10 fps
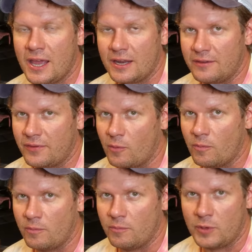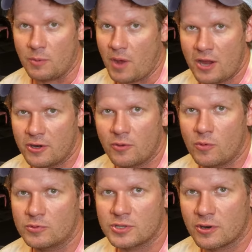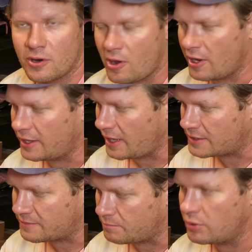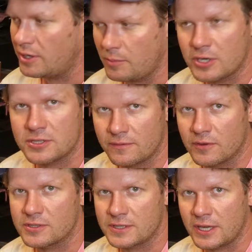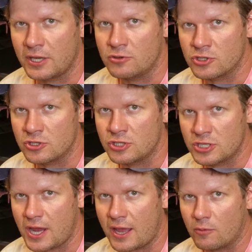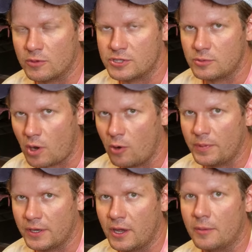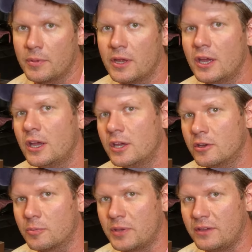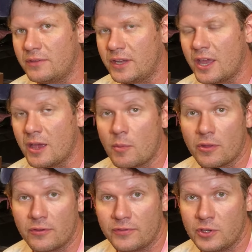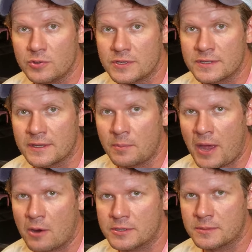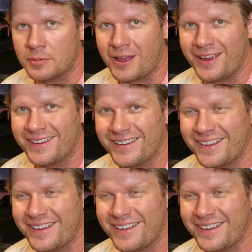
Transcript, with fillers: And if it, your monitor won't turn on, that's pretty much the first thing you should check once you open up your PVM are the fuses in the power supply.